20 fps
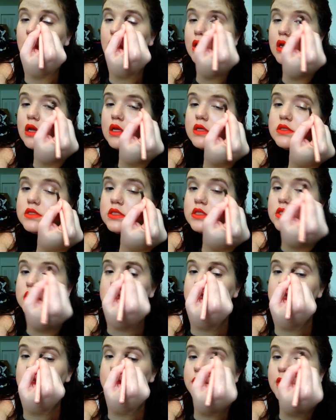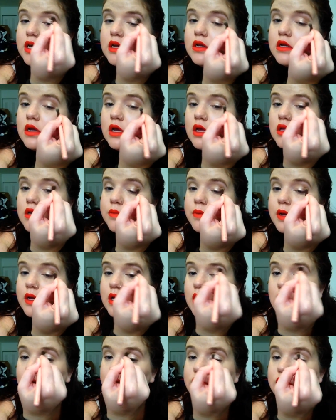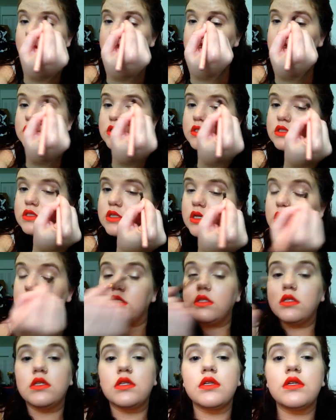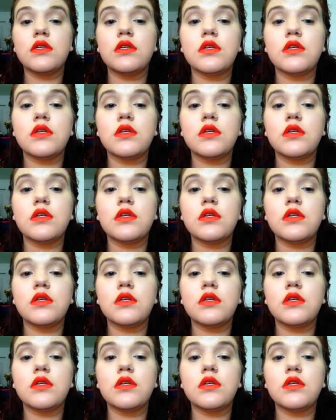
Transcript: And it's a decent amount of color payoff. This is just